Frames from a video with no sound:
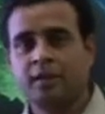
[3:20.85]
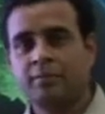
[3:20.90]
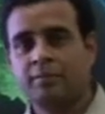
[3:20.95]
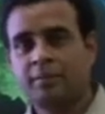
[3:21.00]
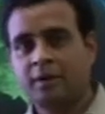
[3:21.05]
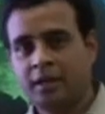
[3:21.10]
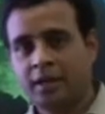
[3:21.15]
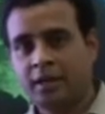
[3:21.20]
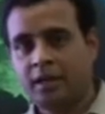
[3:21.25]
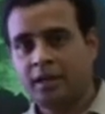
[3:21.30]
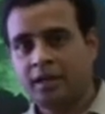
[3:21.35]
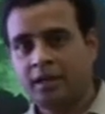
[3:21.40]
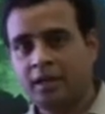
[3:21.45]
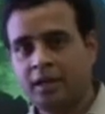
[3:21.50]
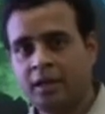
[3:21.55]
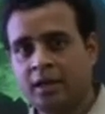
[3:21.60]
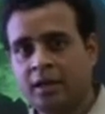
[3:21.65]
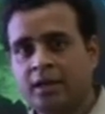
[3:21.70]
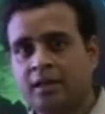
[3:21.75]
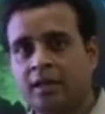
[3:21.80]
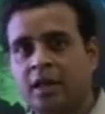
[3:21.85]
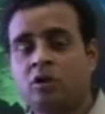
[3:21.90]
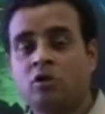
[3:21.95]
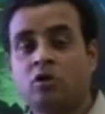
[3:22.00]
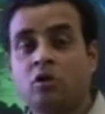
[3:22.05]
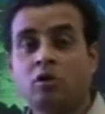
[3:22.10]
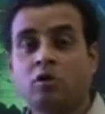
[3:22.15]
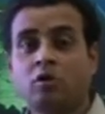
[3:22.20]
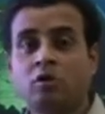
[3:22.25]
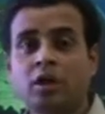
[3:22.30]
meaning that
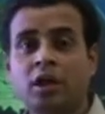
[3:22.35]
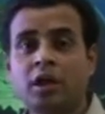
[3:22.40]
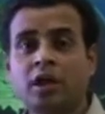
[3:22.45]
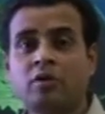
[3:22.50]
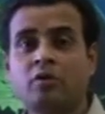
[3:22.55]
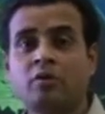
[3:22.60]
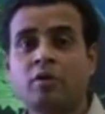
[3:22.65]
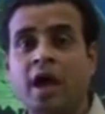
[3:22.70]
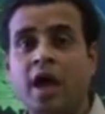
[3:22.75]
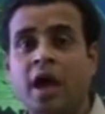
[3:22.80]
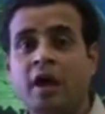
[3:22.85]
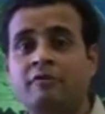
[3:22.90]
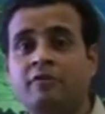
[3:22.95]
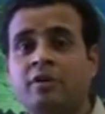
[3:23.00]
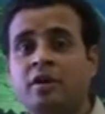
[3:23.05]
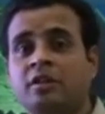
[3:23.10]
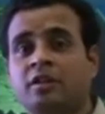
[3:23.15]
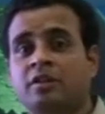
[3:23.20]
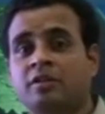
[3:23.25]
not only you have